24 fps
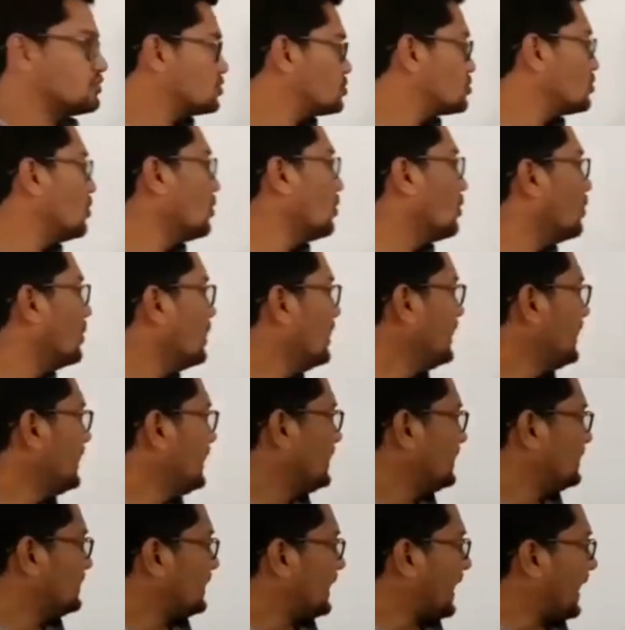So,
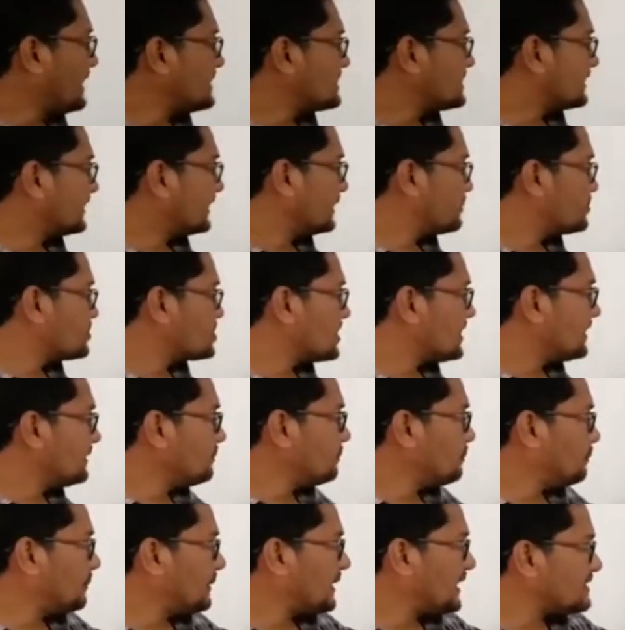
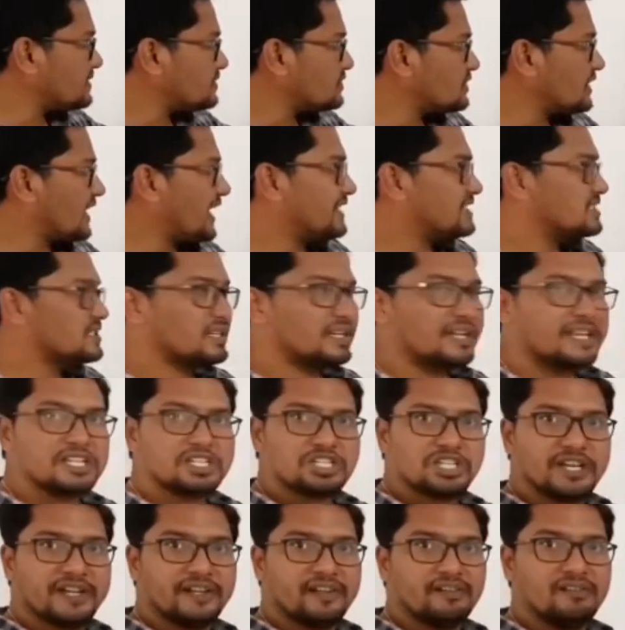transcription plus
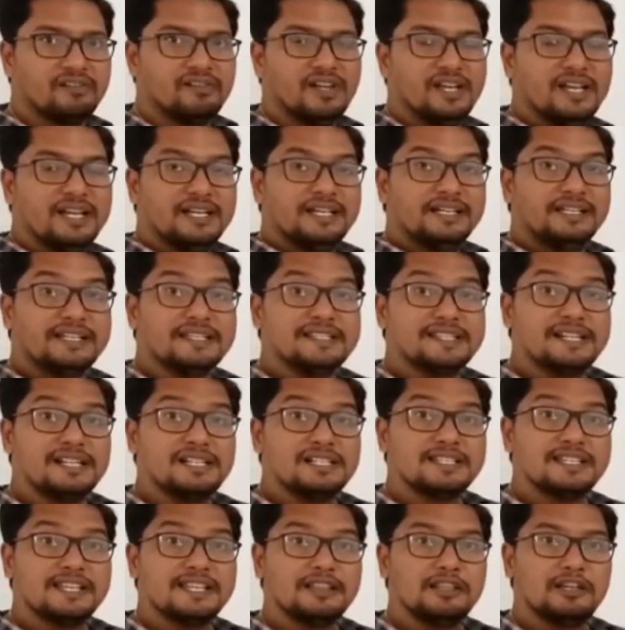translation
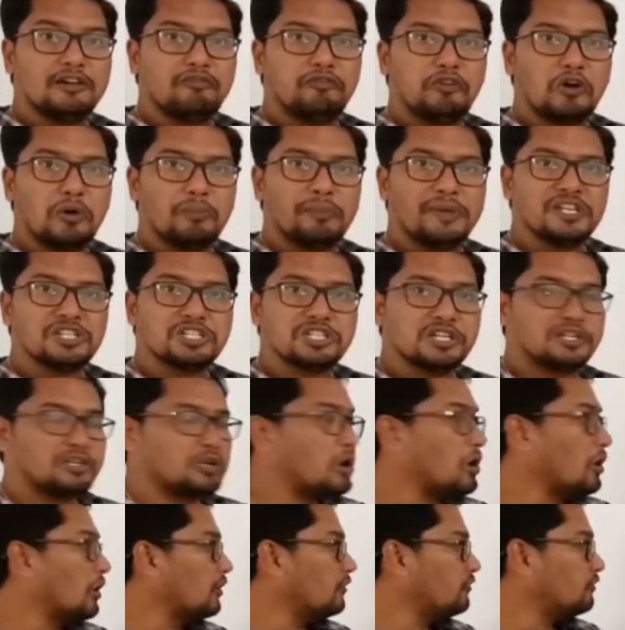results in the formation
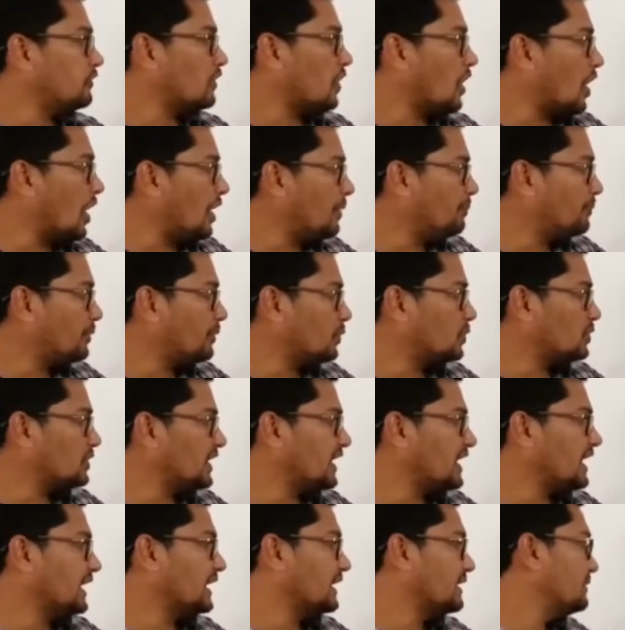of a
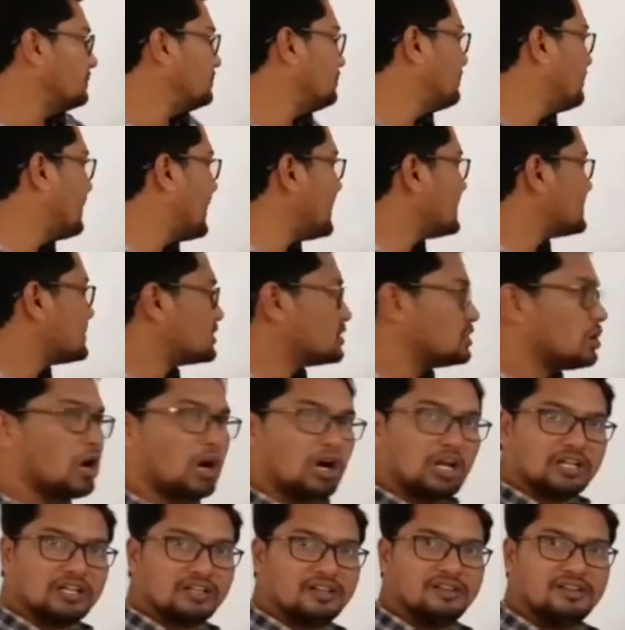protein based
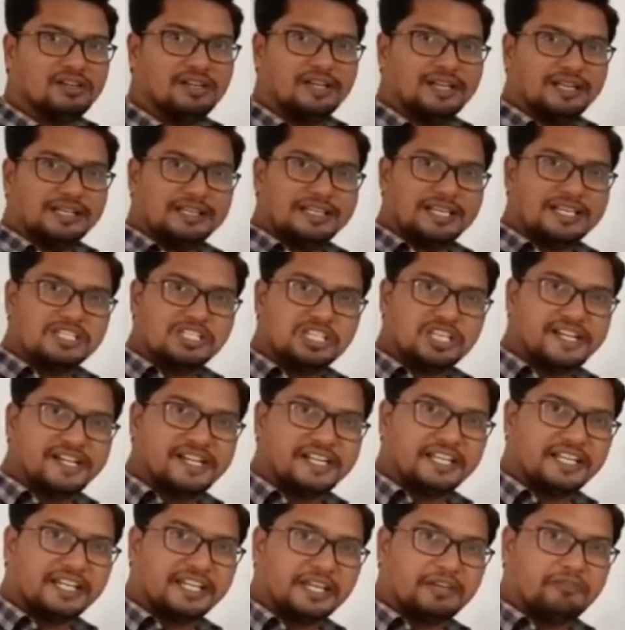on the
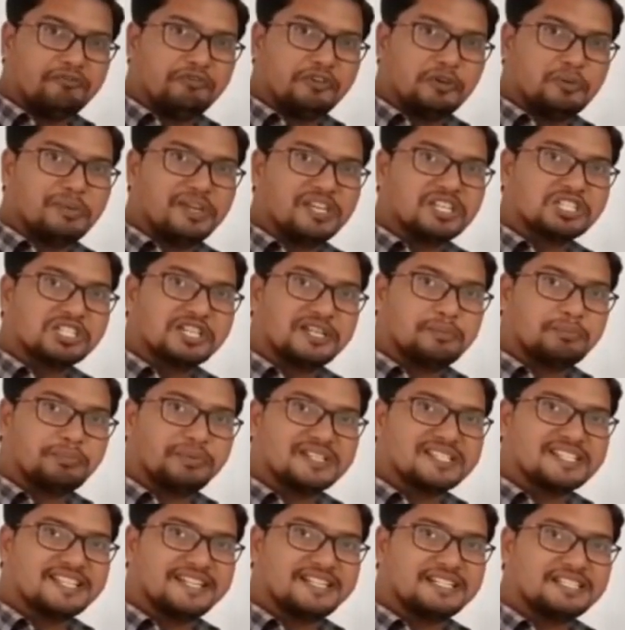genetic information
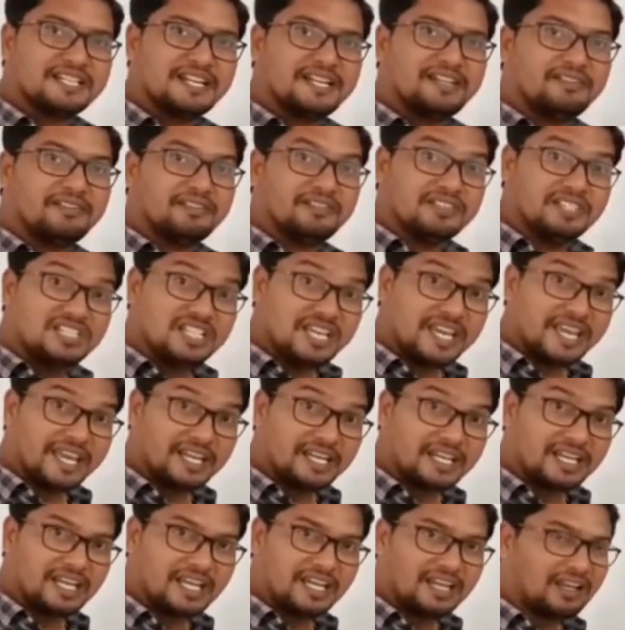present in
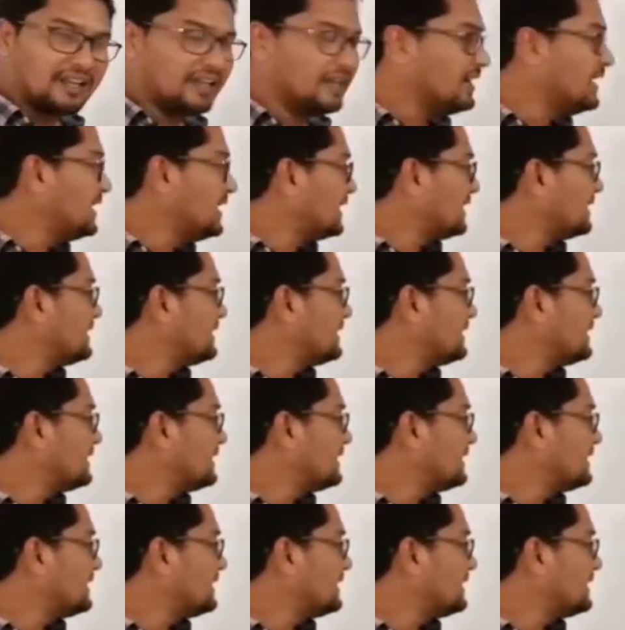DNA.